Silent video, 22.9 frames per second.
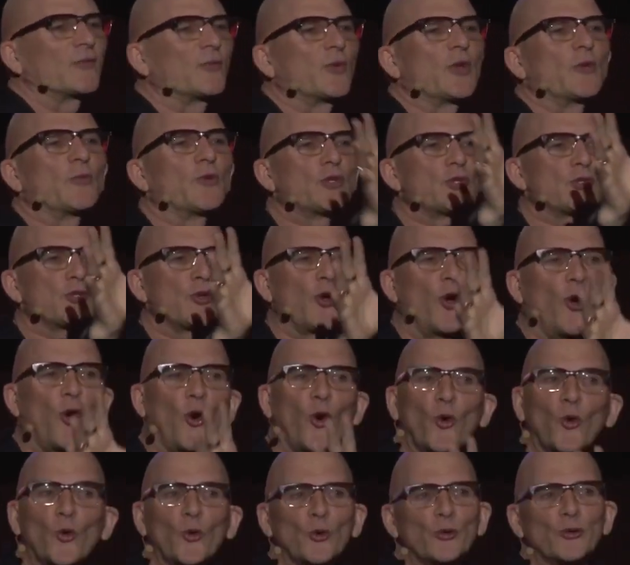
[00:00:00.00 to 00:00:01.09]
that we were
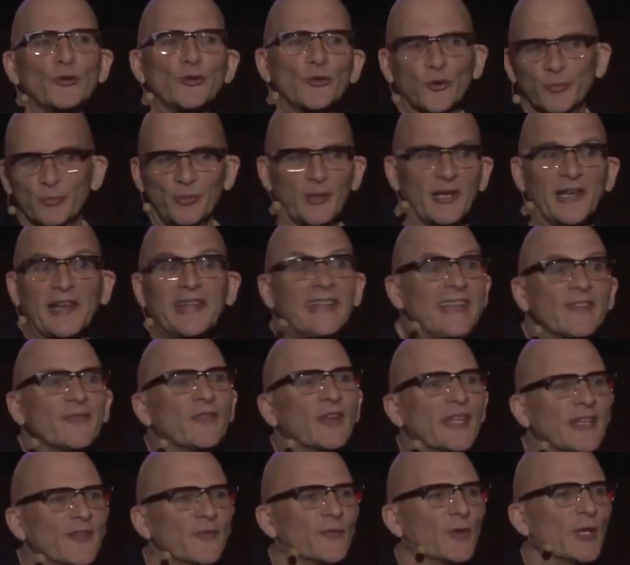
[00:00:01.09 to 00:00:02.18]
told to
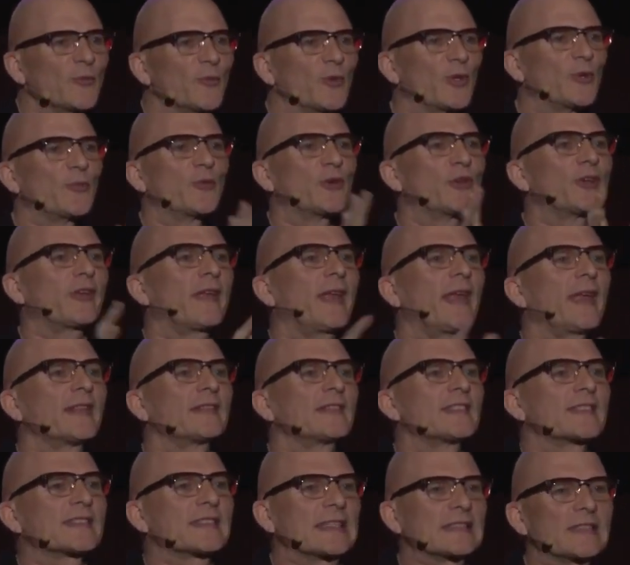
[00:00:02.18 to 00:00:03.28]
believe in when we were
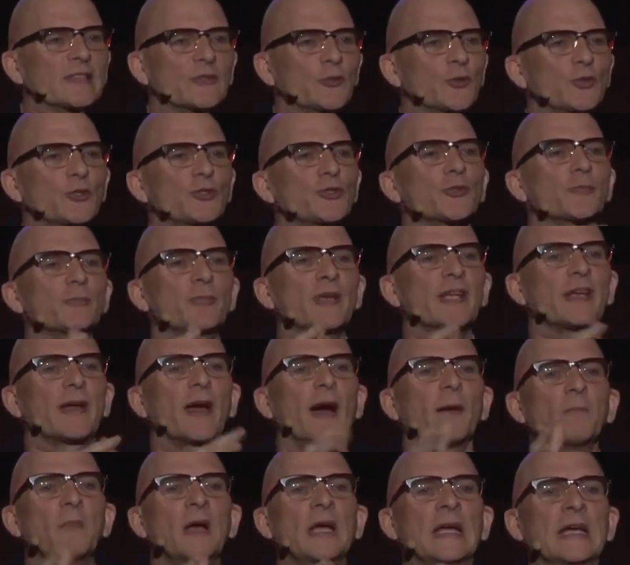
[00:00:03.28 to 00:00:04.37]
kids that you should
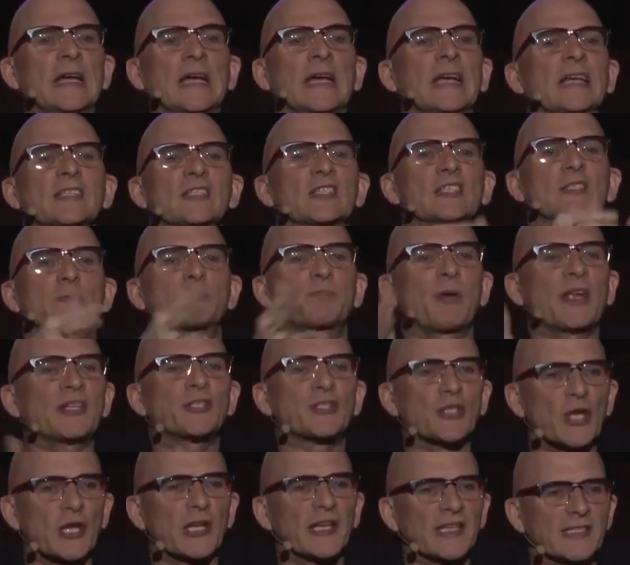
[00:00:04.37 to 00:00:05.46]
become
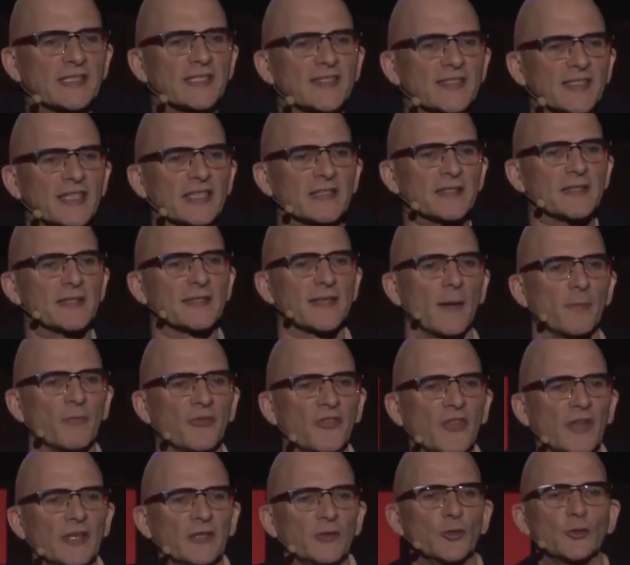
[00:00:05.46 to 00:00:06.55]
specialist in
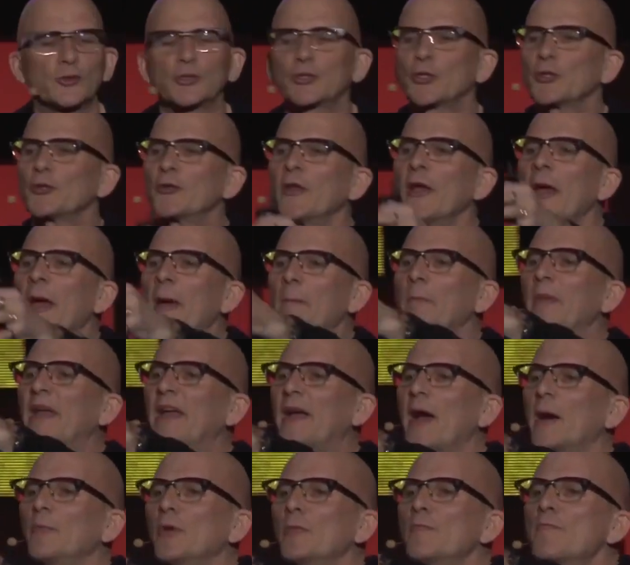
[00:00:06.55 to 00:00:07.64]
something you should
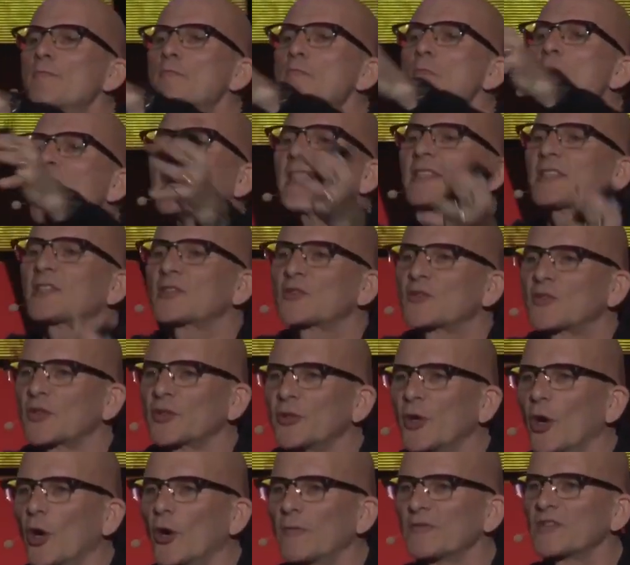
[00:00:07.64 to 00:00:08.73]
become a
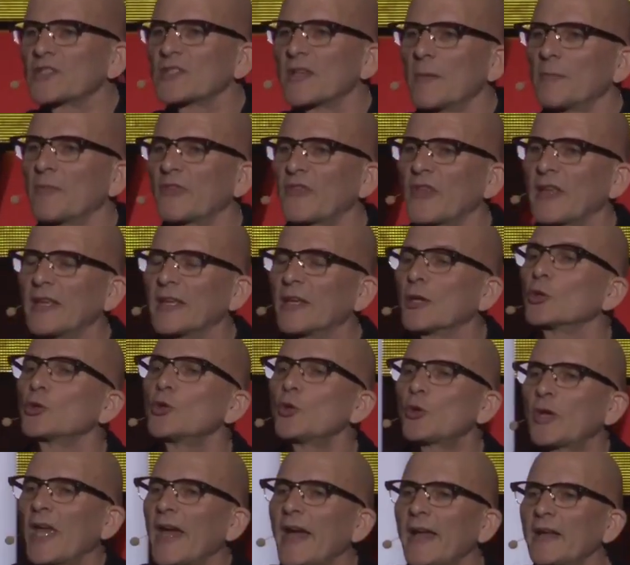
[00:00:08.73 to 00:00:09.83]
master of something
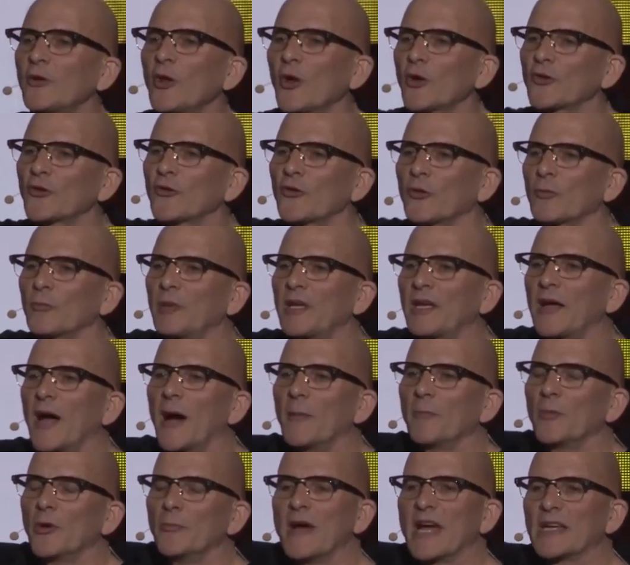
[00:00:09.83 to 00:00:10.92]
you cannot
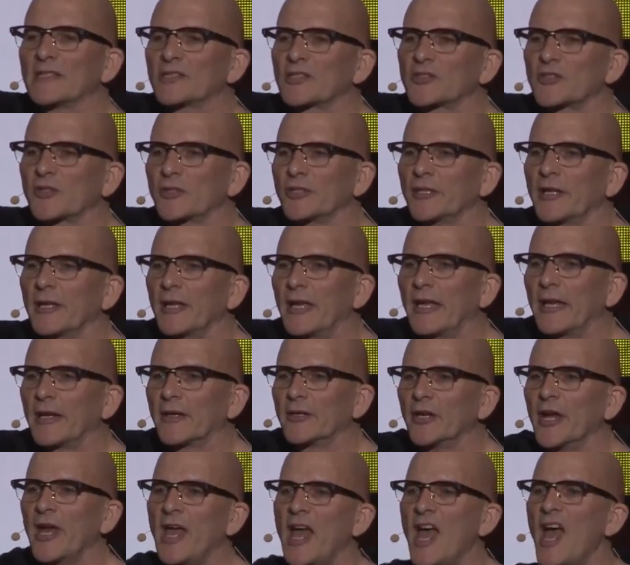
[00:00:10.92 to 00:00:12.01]
become a master
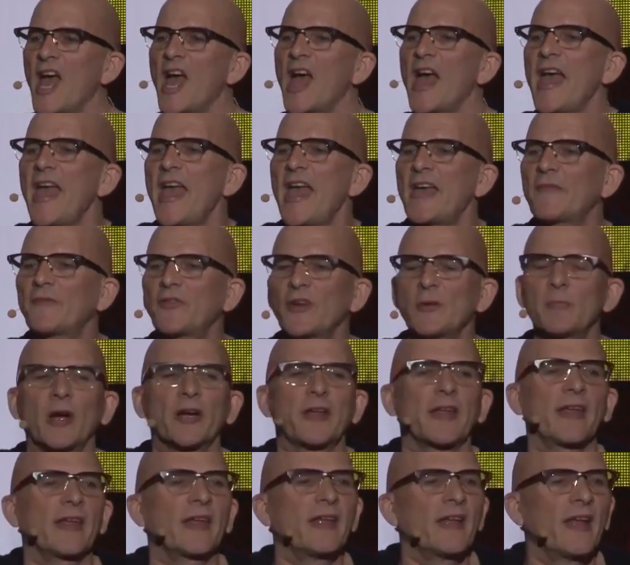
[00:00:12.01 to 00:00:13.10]
here
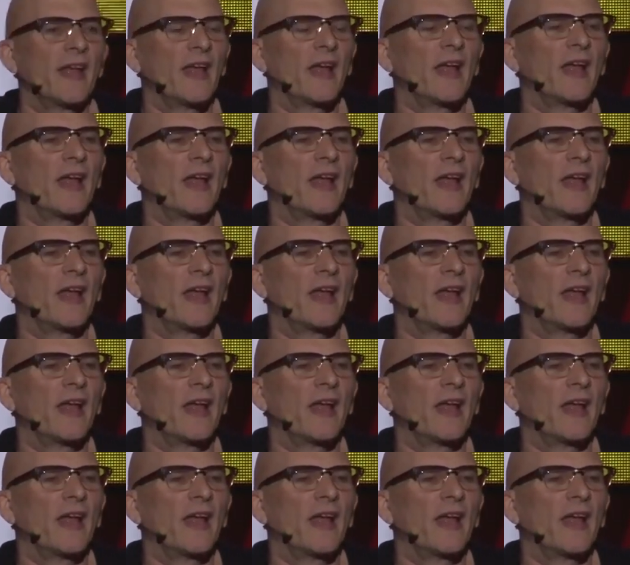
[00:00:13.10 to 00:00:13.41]
everybody